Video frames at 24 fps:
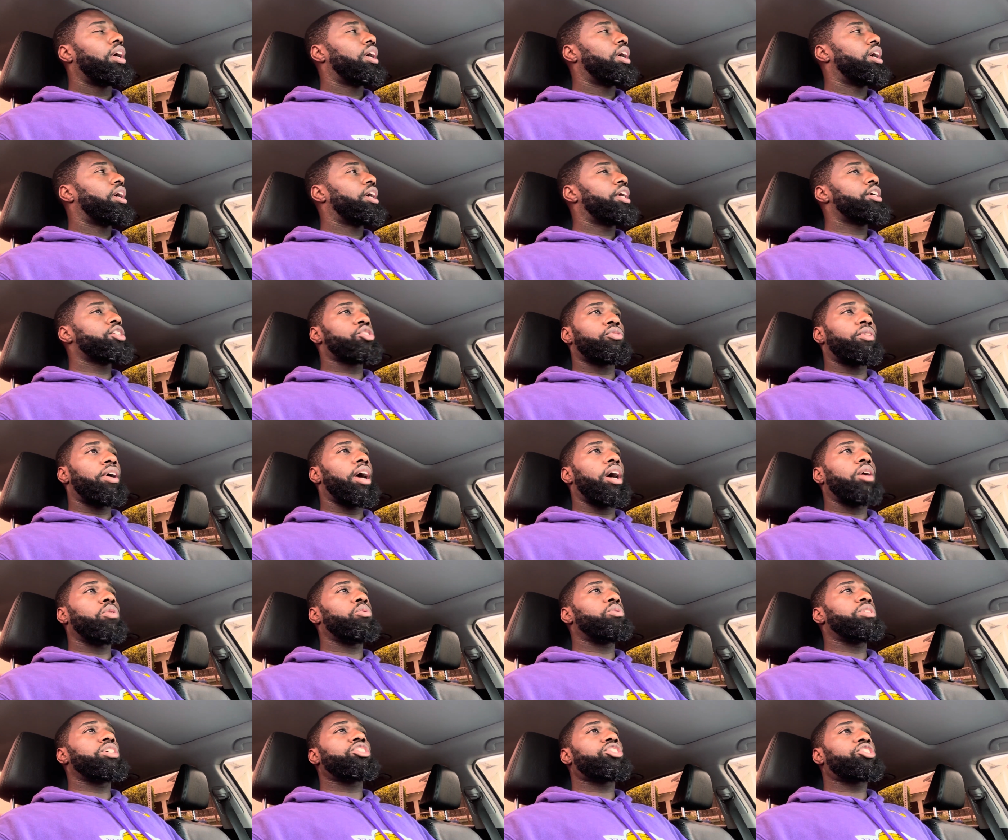He's
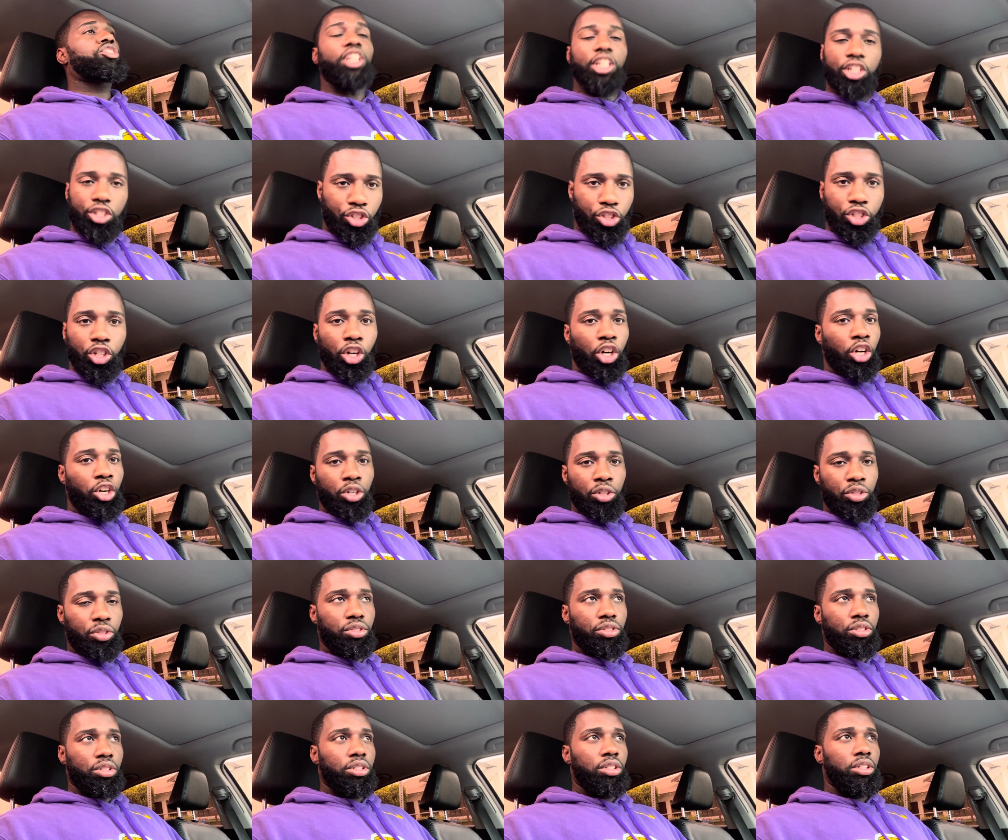around with
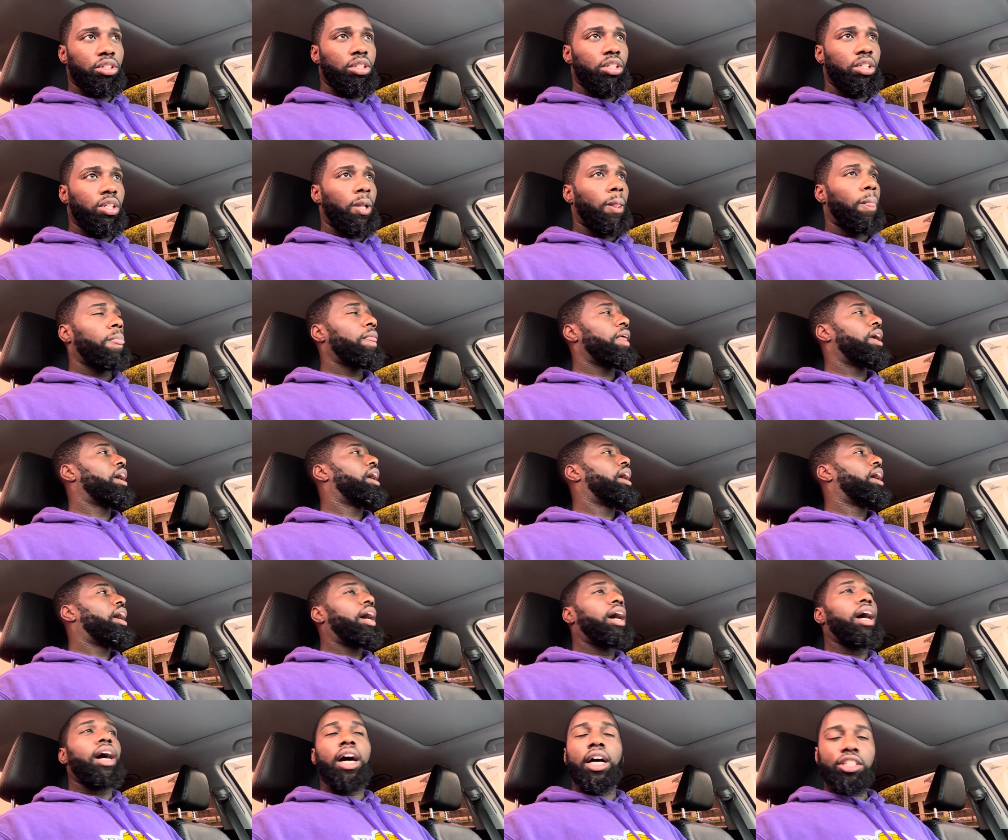sisters,
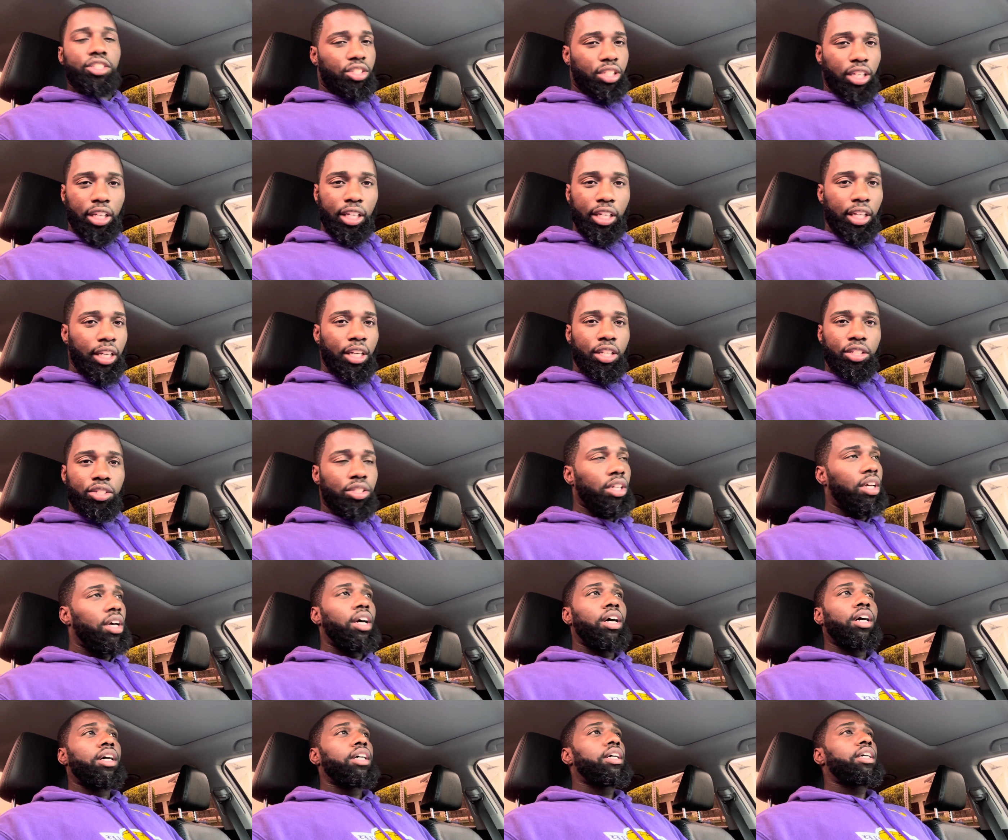aunties,
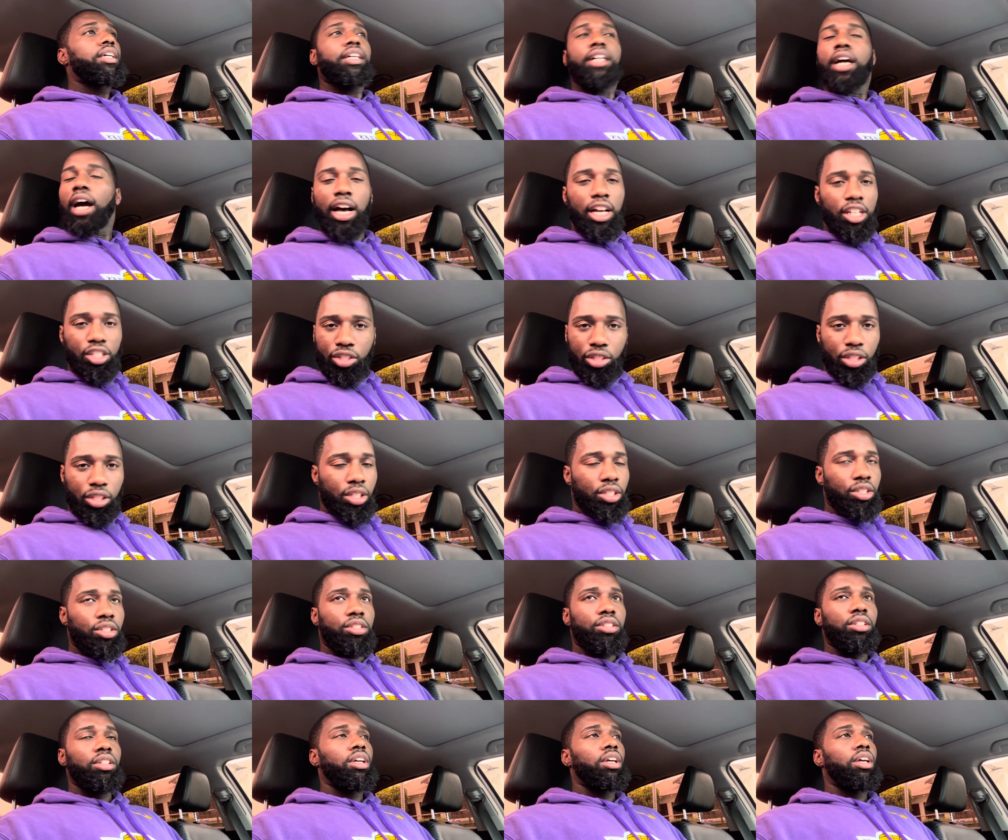
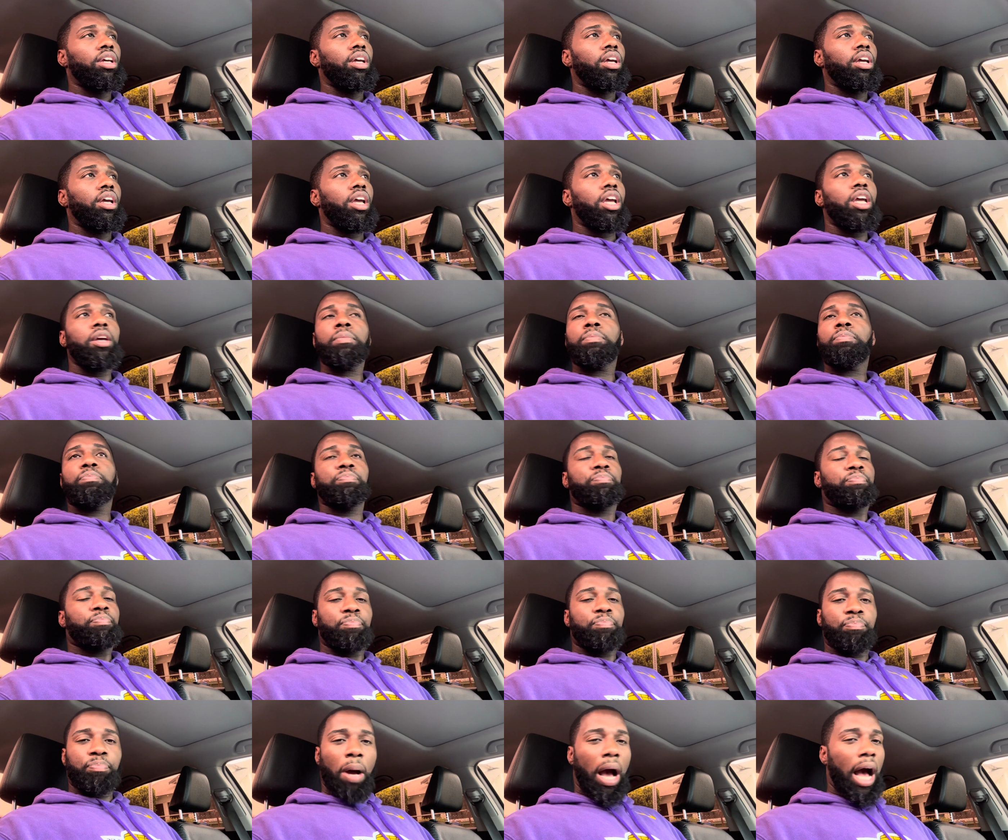cousins, and
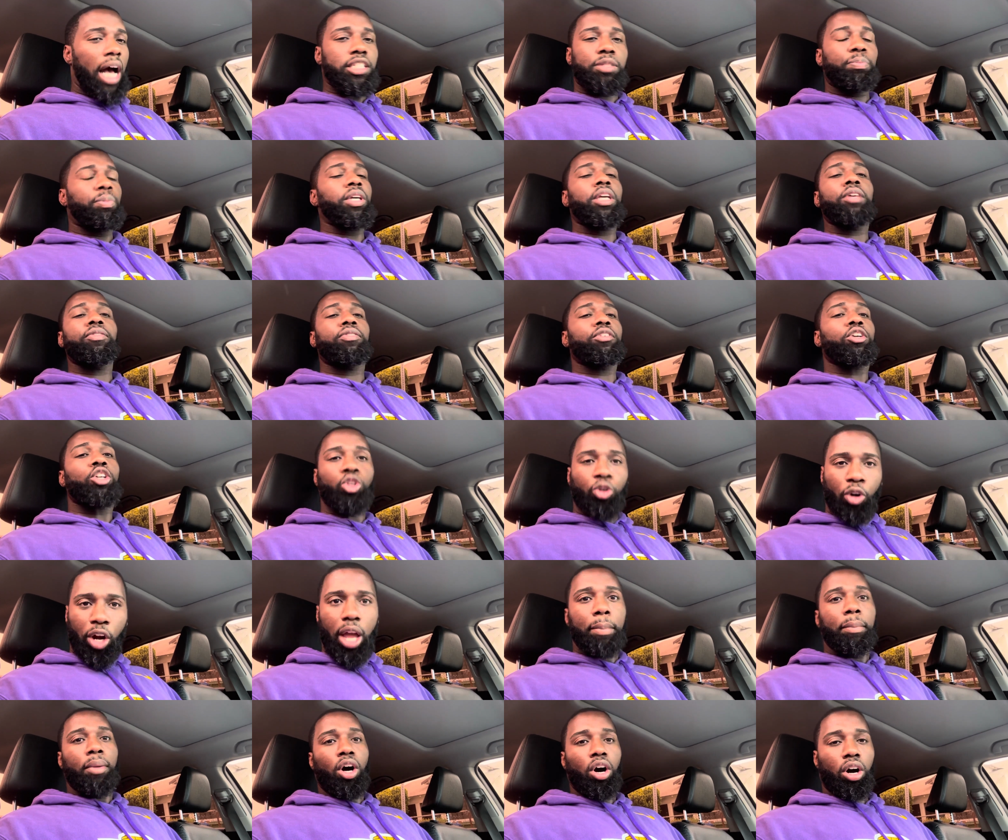possibly even
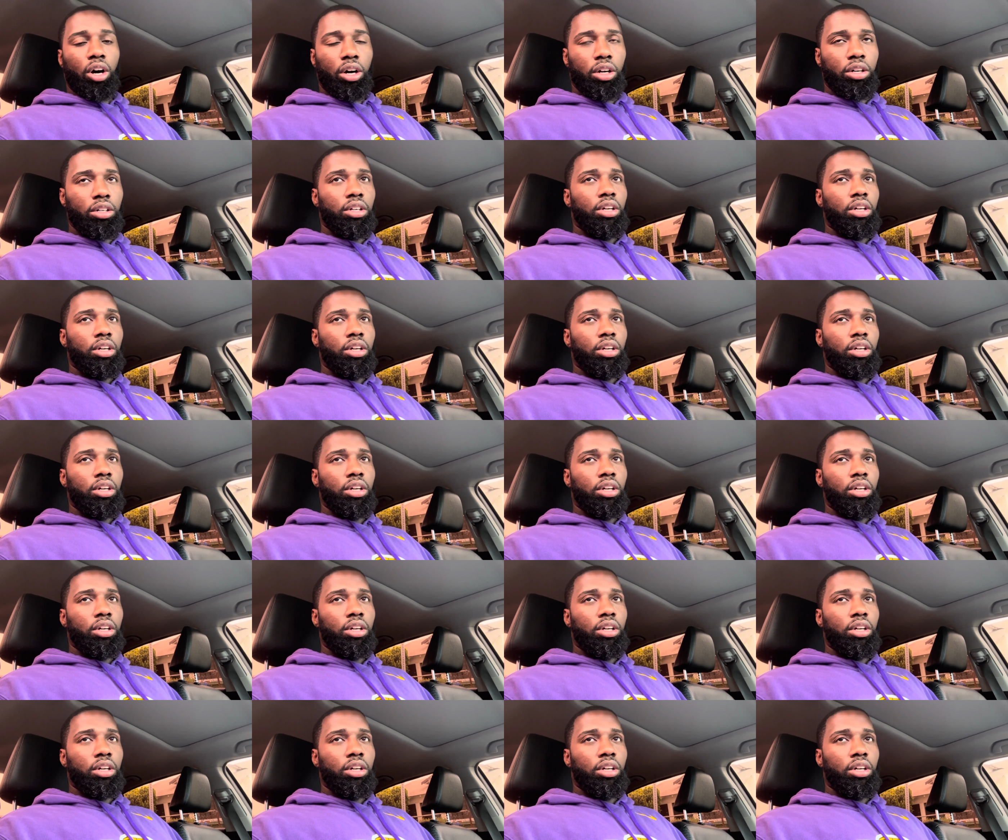grandma.